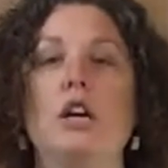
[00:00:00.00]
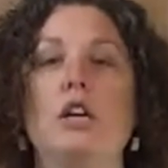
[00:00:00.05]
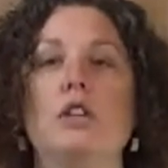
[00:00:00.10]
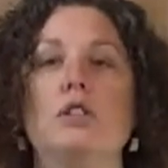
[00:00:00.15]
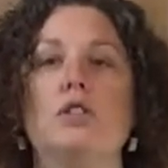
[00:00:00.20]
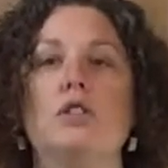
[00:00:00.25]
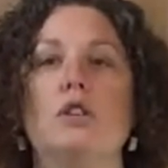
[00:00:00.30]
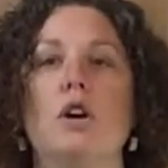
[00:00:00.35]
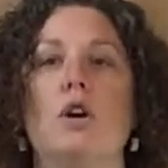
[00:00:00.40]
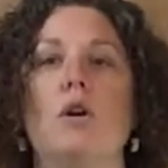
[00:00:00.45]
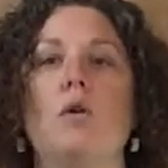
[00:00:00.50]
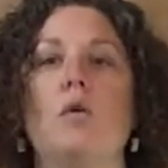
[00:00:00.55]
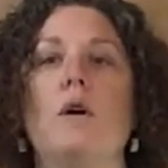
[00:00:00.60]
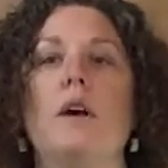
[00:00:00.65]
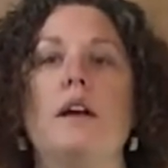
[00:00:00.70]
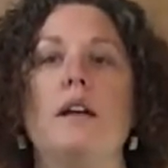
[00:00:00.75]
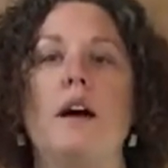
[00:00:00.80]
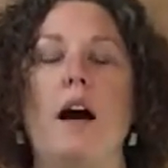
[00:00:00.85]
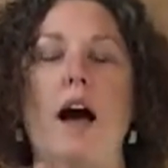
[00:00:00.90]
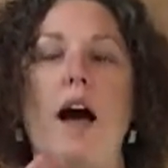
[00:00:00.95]
So
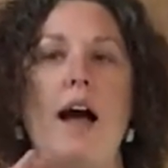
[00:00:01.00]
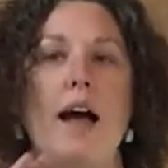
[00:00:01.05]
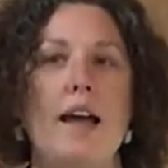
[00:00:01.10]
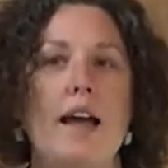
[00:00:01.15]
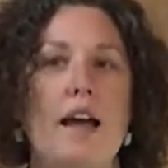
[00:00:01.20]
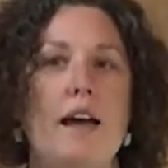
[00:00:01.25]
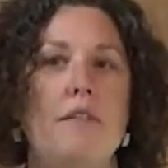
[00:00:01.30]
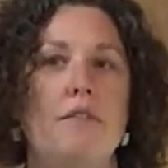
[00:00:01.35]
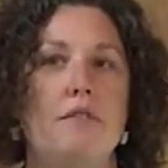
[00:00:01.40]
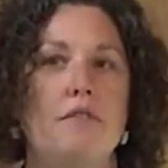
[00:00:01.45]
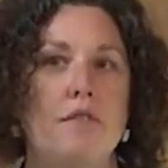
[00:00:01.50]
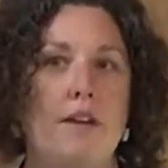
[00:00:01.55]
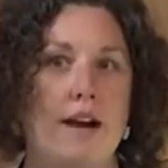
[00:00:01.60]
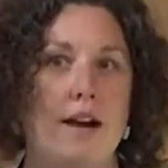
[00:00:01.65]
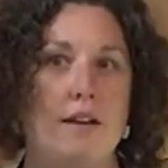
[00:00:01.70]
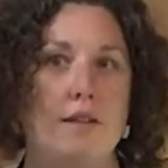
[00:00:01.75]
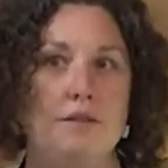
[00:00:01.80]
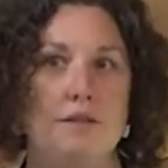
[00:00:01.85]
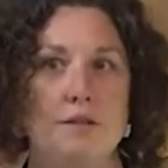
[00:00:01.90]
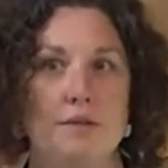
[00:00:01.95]
I have
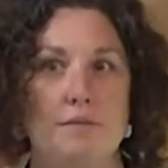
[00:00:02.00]
found,